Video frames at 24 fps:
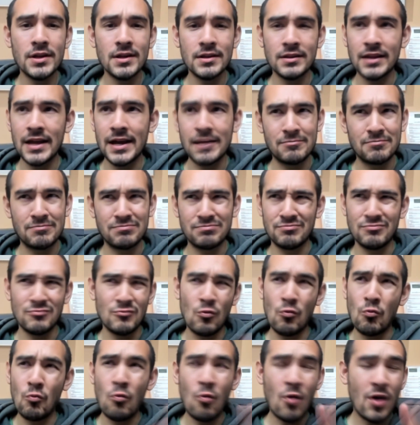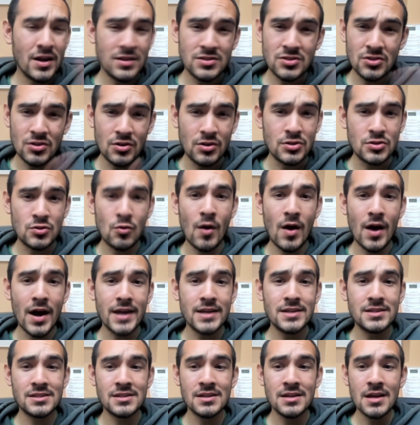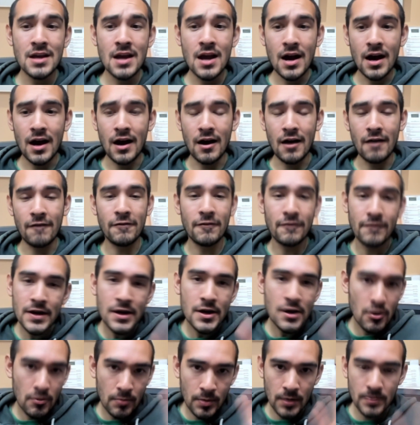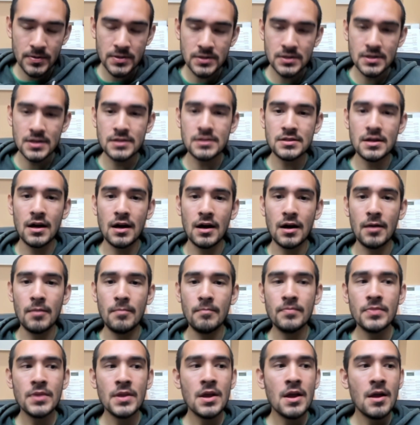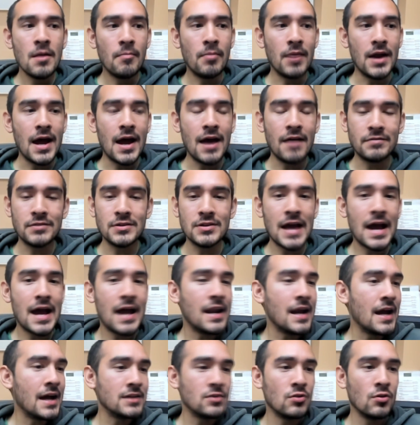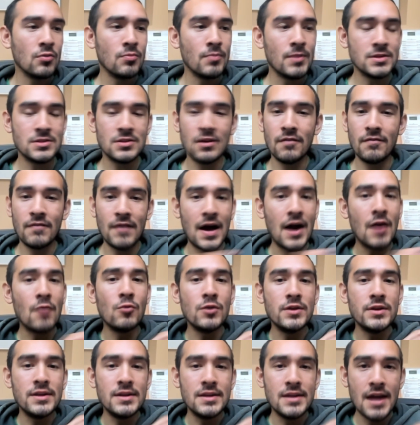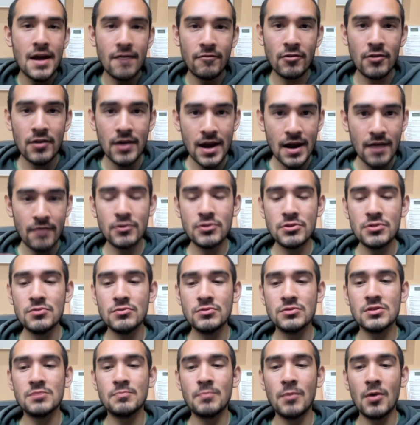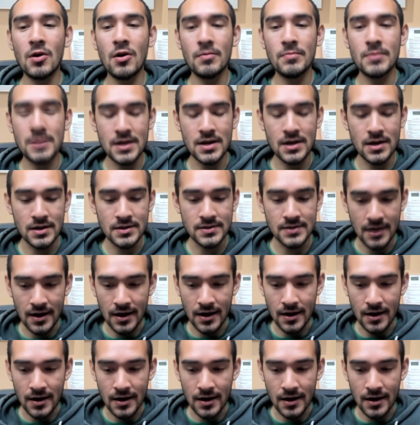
it like once or twice for video purposes. But after that, I told myself I would never ever use this ball because